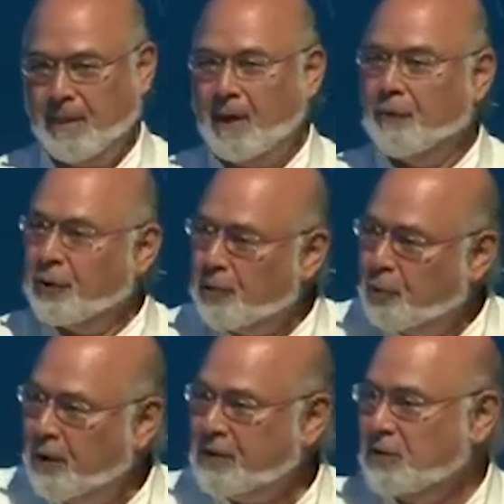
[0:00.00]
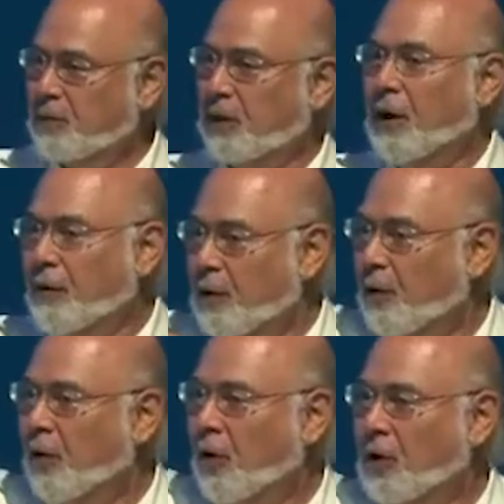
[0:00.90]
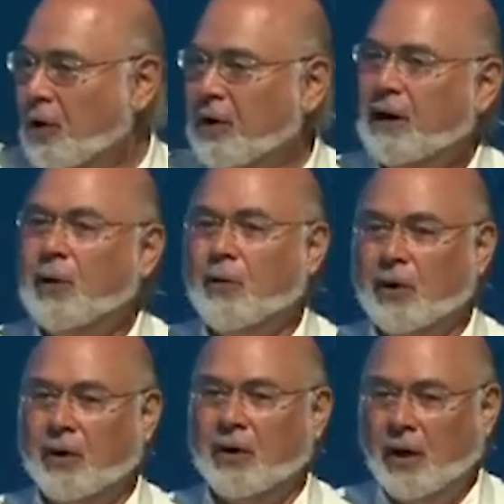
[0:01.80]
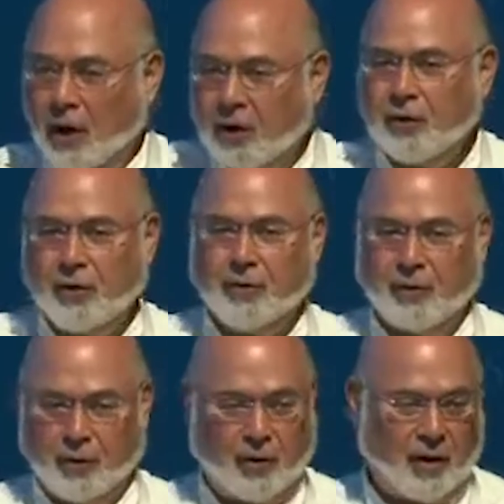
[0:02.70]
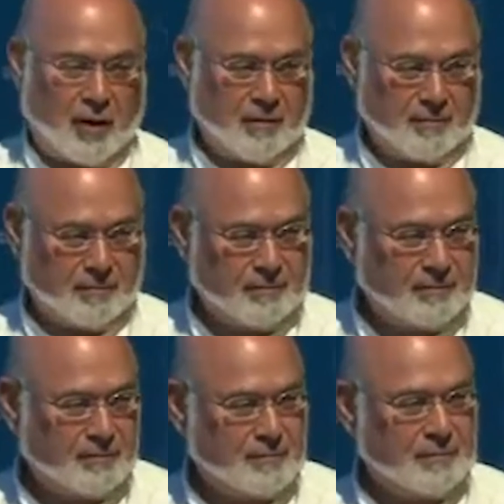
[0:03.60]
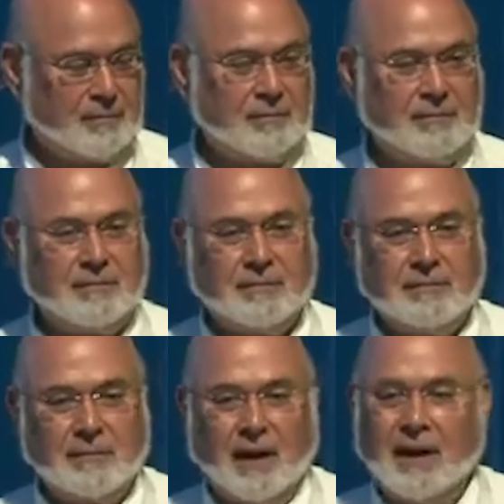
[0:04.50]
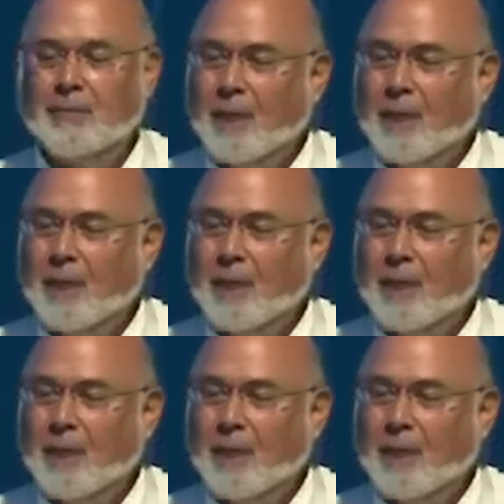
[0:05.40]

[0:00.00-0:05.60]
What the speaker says: for the principle that all are equal under the law. In